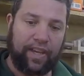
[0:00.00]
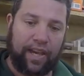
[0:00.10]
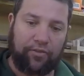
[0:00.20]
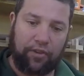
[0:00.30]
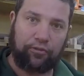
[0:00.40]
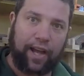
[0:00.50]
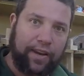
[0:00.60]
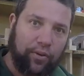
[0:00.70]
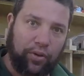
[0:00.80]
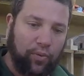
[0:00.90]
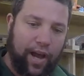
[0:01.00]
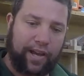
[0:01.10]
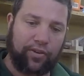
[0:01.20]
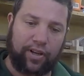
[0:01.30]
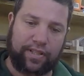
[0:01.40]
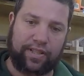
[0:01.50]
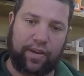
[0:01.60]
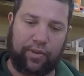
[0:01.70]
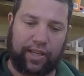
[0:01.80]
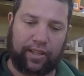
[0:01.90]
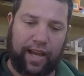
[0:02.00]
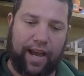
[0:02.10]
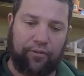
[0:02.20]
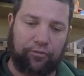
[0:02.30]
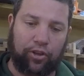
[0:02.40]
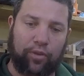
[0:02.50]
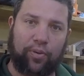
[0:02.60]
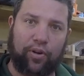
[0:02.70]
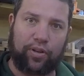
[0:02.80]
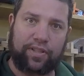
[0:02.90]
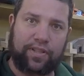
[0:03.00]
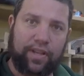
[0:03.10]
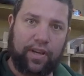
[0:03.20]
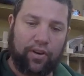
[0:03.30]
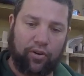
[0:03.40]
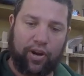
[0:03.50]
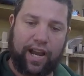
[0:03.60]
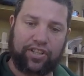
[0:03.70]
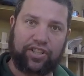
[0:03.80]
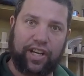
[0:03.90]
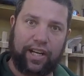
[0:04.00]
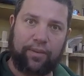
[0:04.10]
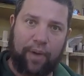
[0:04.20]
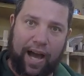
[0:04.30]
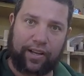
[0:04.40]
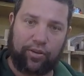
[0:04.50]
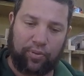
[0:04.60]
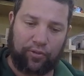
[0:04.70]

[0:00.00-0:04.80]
If they're flat all the way across, then we can lay our floorboards or our sheeting, particle